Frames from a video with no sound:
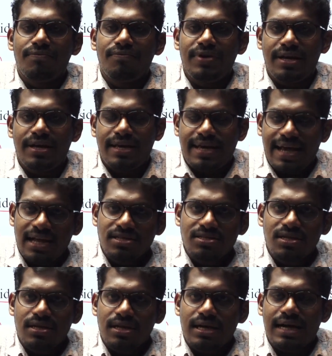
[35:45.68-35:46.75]
We can
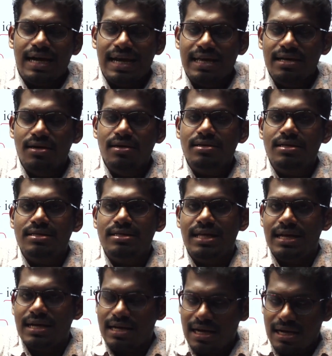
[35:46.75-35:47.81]
clear
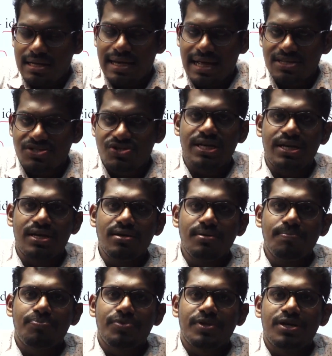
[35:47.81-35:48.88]
the next year
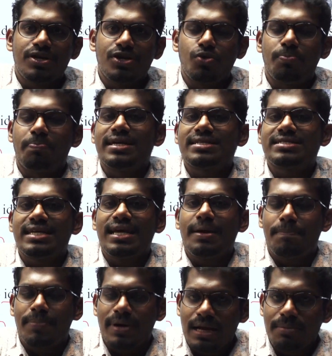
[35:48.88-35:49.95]

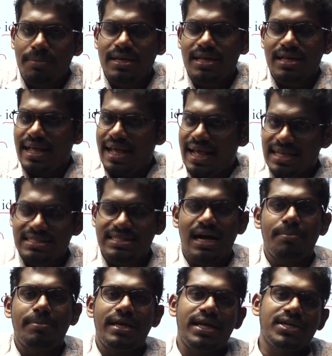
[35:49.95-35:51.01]
UPSC preliminary
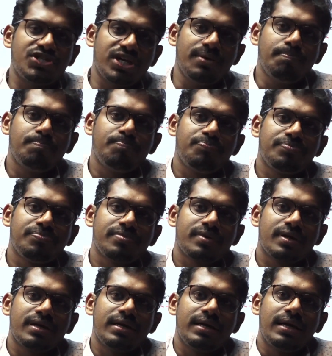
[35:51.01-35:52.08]
examination
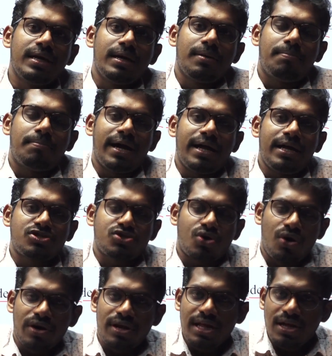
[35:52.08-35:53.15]
by
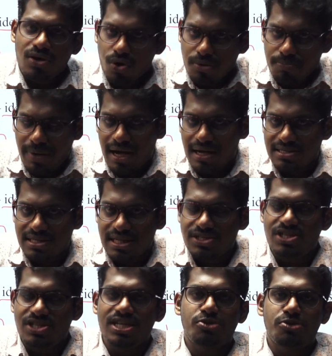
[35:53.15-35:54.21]
scoring good marks in
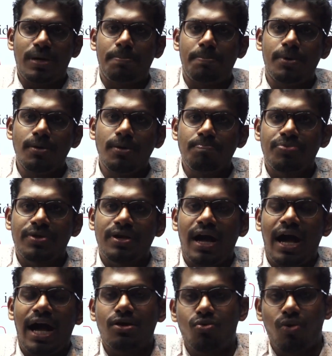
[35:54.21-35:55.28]
GS paper
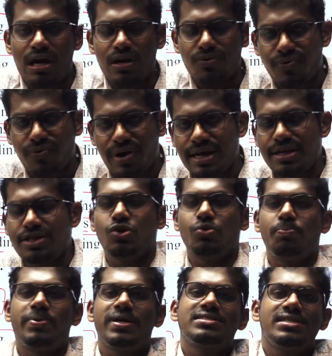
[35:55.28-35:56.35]
and qualifying the
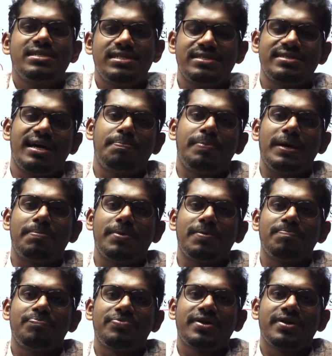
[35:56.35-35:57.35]
UPSC CSAT paper.